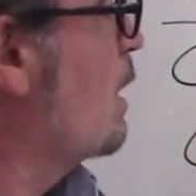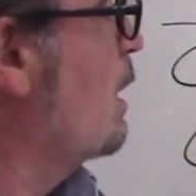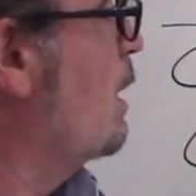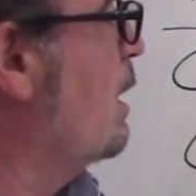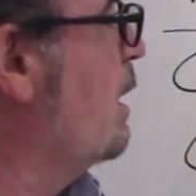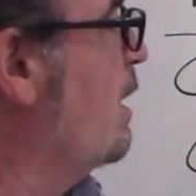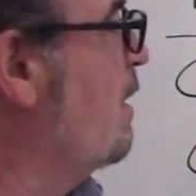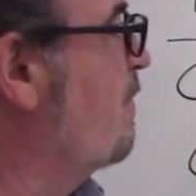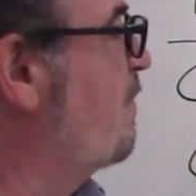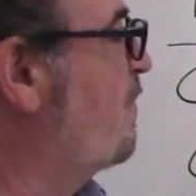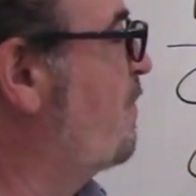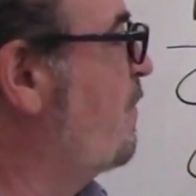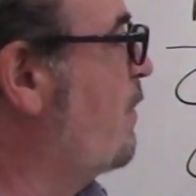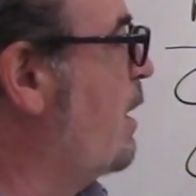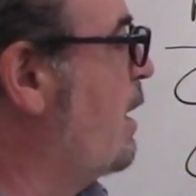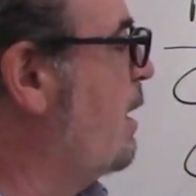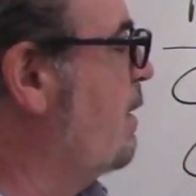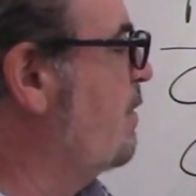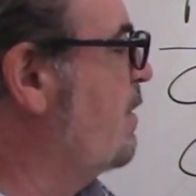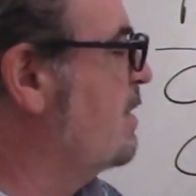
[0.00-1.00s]

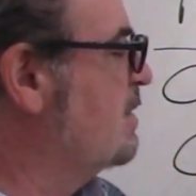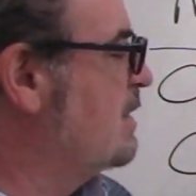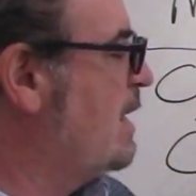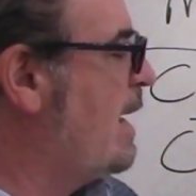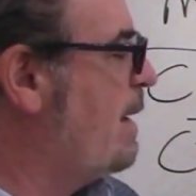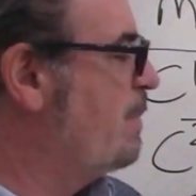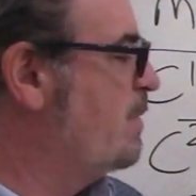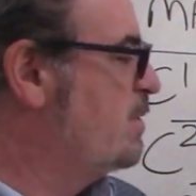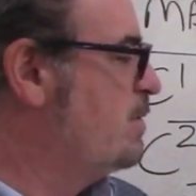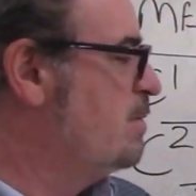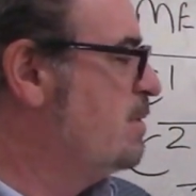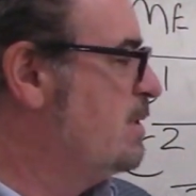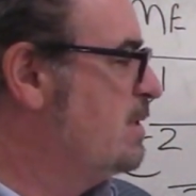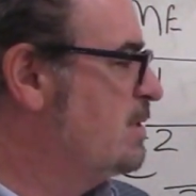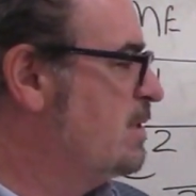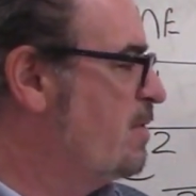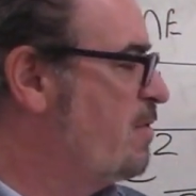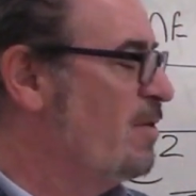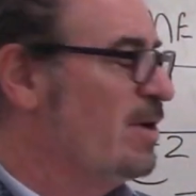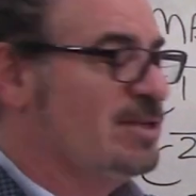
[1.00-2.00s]
there's
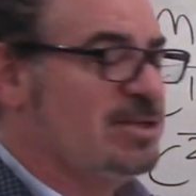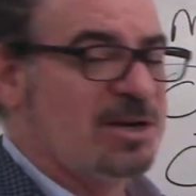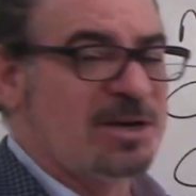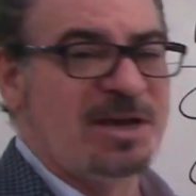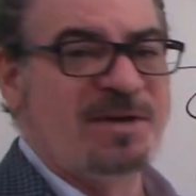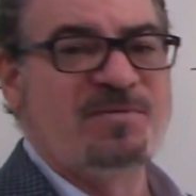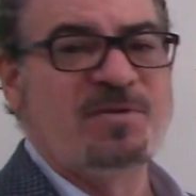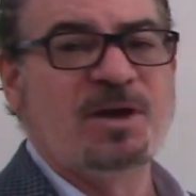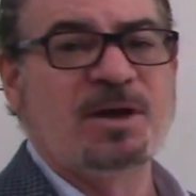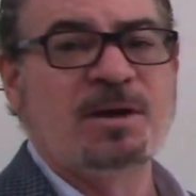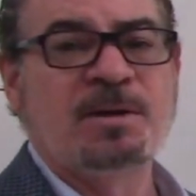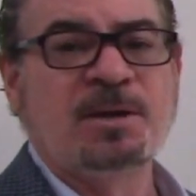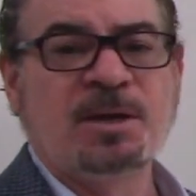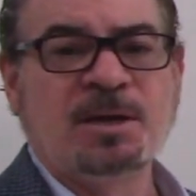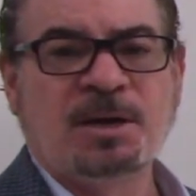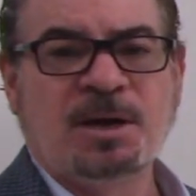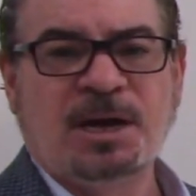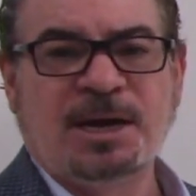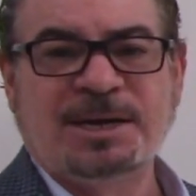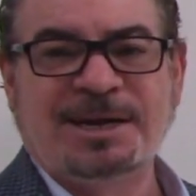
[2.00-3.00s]
opportunities and threats? I'll give you
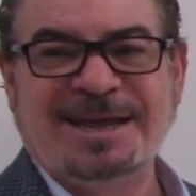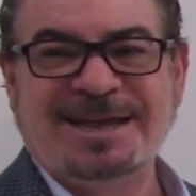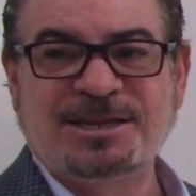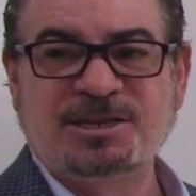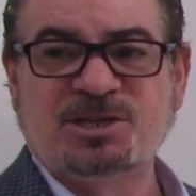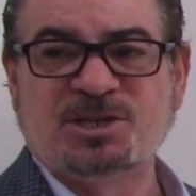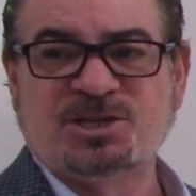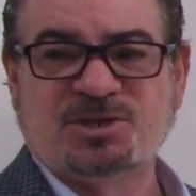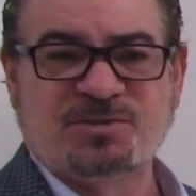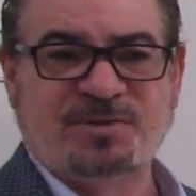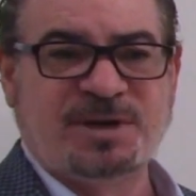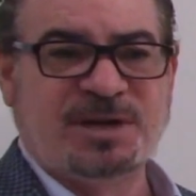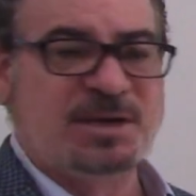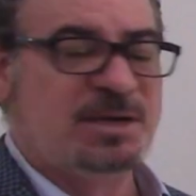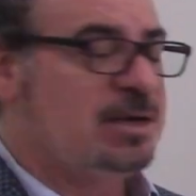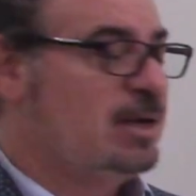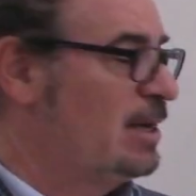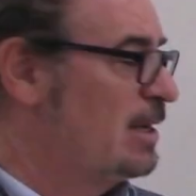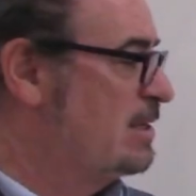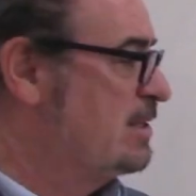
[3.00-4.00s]
an
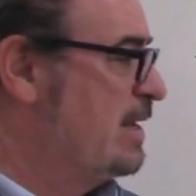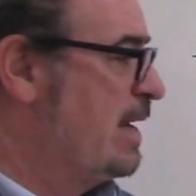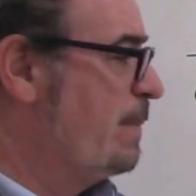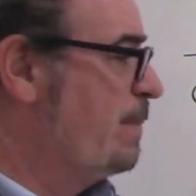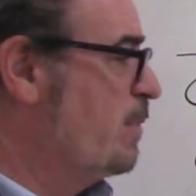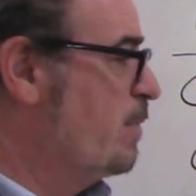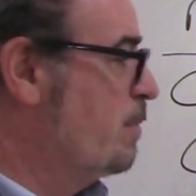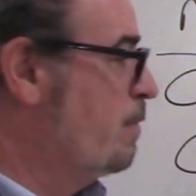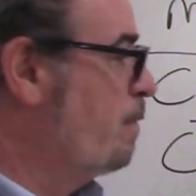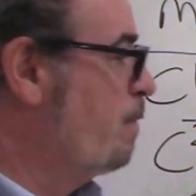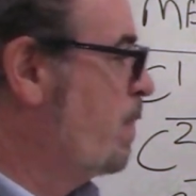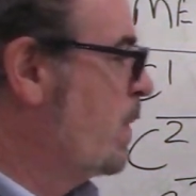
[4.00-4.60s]
industry example.